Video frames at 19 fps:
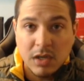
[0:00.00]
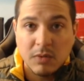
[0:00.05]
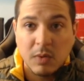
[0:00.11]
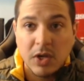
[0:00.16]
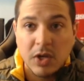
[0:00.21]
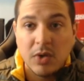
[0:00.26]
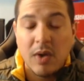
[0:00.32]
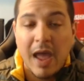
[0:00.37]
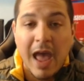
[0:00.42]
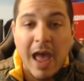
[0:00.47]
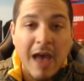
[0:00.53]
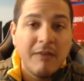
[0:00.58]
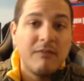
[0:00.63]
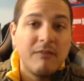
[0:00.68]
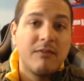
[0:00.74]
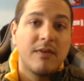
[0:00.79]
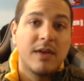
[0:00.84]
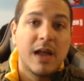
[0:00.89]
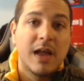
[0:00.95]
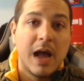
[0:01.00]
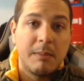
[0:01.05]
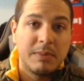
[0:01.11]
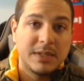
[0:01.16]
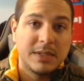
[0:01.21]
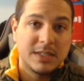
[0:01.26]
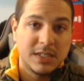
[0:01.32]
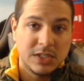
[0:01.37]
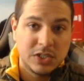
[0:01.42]
When you have
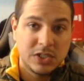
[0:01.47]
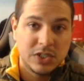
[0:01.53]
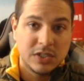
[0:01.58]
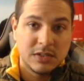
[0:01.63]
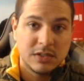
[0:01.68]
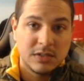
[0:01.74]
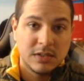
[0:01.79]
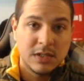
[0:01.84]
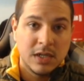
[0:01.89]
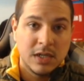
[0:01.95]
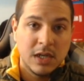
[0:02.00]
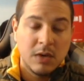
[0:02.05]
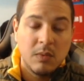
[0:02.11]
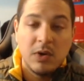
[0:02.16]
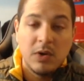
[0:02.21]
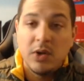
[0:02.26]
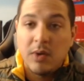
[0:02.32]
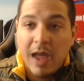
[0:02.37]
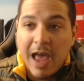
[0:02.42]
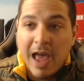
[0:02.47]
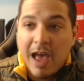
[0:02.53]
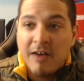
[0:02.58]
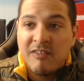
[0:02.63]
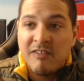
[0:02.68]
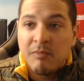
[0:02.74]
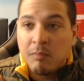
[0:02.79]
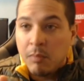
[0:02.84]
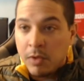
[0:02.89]
competition, when you
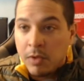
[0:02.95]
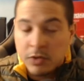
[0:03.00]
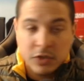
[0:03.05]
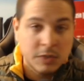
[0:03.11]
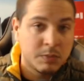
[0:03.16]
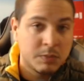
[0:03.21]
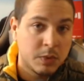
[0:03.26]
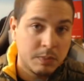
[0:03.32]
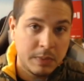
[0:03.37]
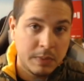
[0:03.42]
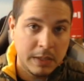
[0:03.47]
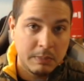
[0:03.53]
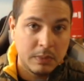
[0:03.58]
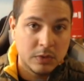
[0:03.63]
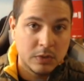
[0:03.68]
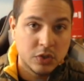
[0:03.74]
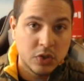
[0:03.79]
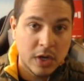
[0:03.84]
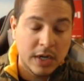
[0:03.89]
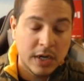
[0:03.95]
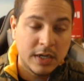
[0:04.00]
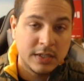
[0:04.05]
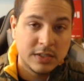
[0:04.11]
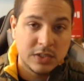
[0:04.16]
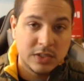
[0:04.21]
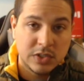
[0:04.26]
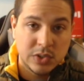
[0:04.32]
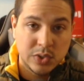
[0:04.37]
have multiple people trying
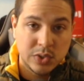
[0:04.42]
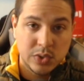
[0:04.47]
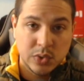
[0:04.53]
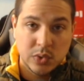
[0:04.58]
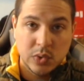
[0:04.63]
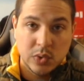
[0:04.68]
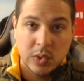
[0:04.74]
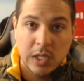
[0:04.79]
to